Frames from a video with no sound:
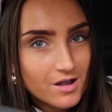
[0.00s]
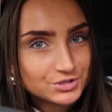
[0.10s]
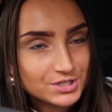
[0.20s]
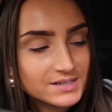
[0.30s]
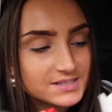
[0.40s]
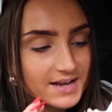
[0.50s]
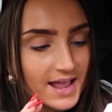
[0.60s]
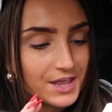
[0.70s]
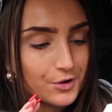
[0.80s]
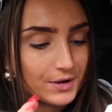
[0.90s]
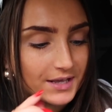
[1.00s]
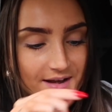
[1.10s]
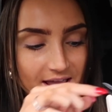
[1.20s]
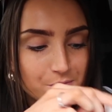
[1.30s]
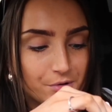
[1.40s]
She gets an 8 or like an
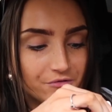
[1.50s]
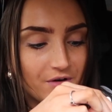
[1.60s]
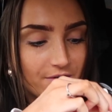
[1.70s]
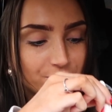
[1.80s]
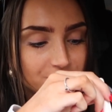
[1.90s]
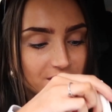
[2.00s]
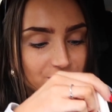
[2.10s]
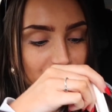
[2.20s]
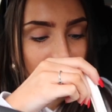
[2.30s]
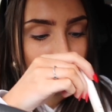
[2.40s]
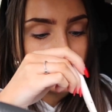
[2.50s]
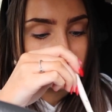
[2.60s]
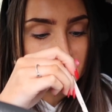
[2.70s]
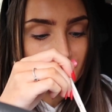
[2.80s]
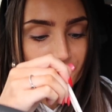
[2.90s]
8.5 because it's just a
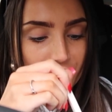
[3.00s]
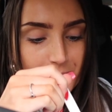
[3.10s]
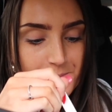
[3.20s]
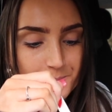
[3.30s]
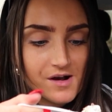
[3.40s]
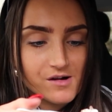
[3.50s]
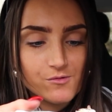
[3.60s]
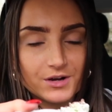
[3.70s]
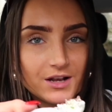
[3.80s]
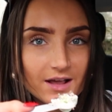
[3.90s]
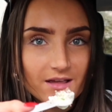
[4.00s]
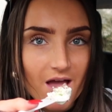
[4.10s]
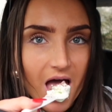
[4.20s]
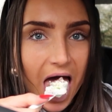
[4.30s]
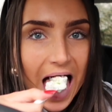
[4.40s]
bit different. I don't really like
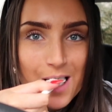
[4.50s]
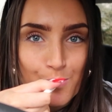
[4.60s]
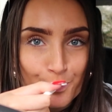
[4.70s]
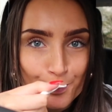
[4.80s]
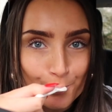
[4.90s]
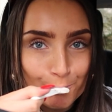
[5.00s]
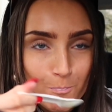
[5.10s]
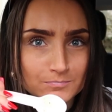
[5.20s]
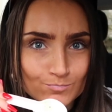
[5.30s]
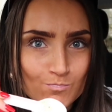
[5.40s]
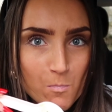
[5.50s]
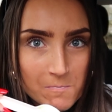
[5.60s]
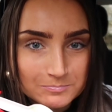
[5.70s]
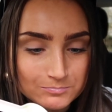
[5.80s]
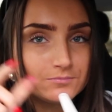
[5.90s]
it.
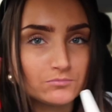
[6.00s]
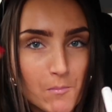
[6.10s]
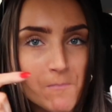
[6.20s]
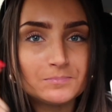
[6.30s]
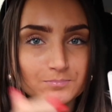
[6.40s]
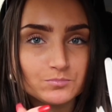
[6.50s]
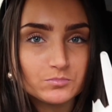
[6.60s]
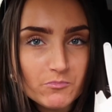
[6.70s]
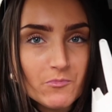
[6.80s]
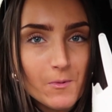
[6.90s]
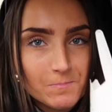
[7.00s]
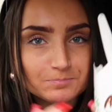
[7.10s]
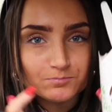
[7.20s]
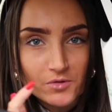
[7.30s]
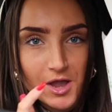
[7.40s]

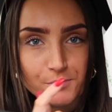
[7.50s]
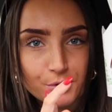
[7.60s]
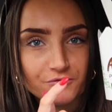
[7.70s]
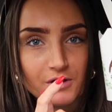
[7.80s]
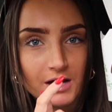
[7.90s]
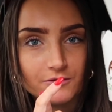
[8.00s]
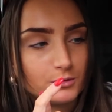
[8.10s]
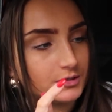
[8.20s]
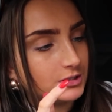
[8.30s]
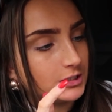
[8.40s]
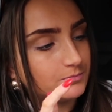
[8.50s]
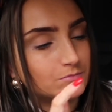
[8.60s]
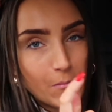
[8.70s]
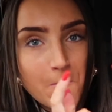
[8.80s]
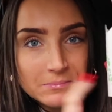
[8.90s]
8.5, where is it?
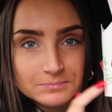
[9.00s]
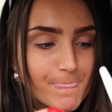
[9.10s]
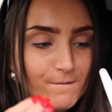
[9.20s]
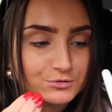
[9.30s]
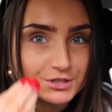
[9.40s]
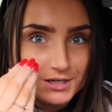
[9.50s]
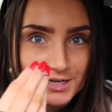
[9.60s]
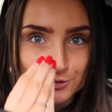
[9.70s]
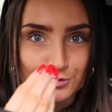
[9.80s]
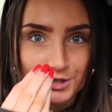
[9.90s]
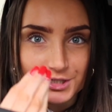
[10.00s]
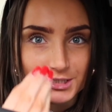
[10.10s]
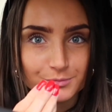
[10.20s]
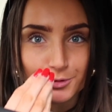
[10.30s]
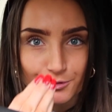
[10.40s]
Because it literally
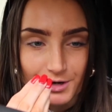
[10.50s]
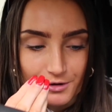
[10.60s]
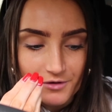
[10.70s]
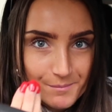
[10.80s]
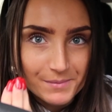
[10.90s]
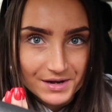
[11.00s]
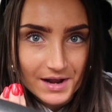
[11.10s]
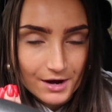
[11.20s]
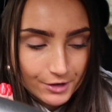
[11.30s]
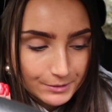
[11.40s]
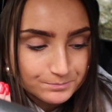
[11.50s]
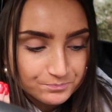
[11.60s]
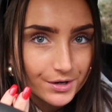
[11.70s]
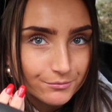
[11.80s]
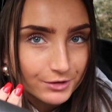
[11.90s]
tastes purely of mint Aero.
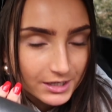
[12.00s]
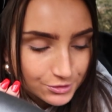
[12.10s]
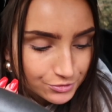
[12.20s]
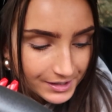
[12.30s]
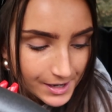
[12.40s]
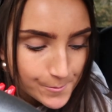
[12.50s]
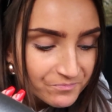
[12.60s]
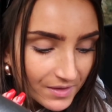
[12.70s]
And I'm really enjoying it.